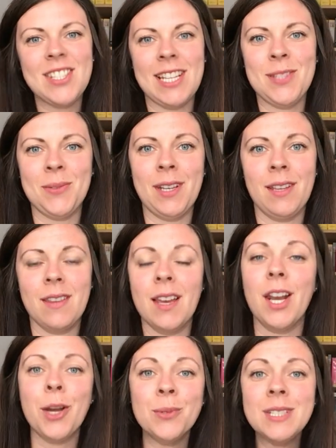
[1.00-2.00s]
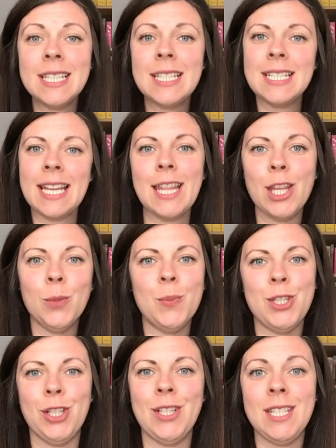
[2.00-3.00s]
Chesworth, and I wanted to take the
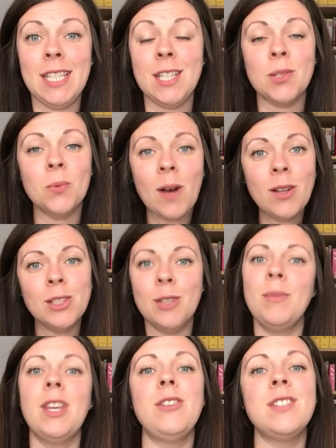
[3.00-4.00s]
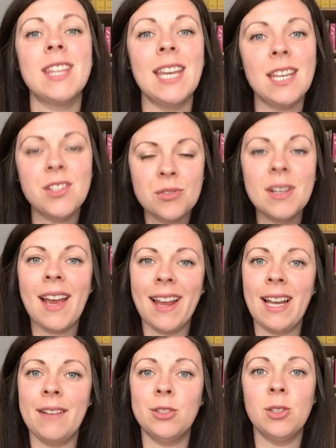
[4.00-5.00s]
opportunity to welcome you to the History
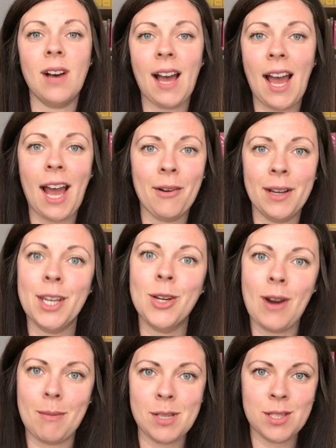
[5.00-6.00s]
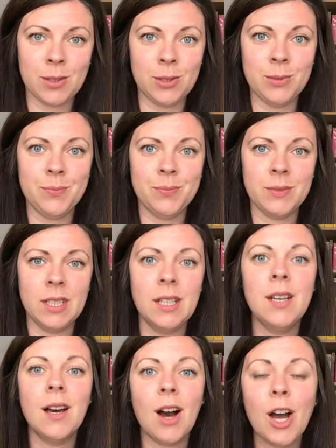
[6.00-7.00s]
A-Level at Harrogate Grammar School.
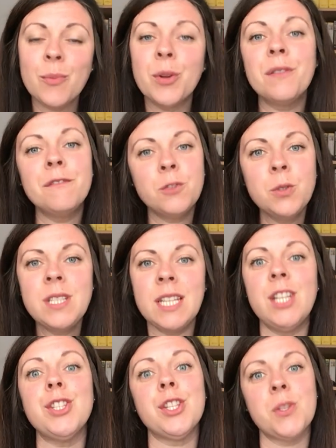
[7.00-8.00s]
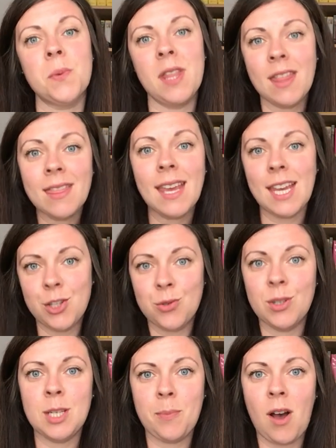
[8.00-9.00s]
I'm one of 4 teachers within the
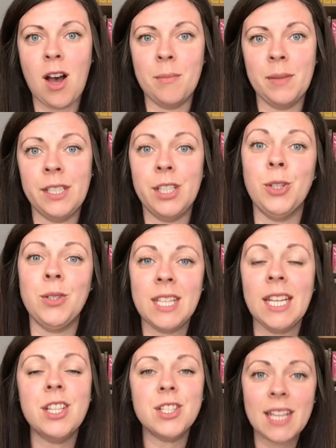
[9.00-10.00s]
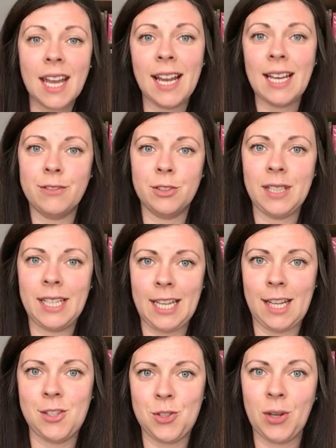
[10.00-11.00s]
History department who teach the A-Level in
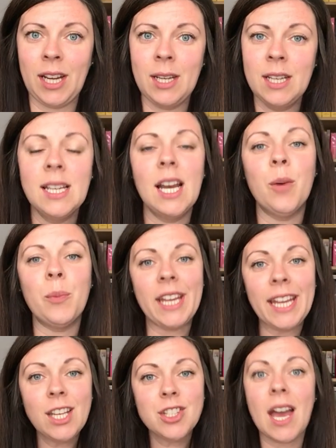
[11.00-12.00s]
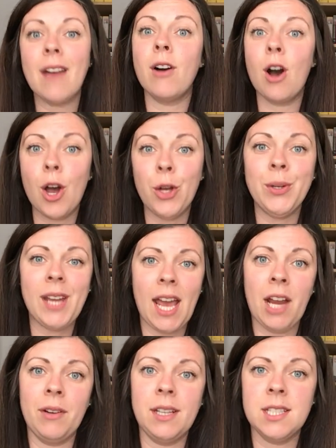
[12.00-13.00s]
History, and we each have our own
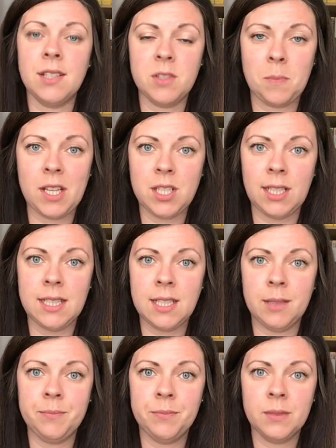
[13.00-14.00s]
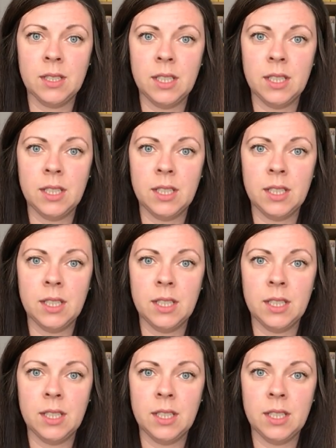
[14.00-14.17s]
areas of specialism.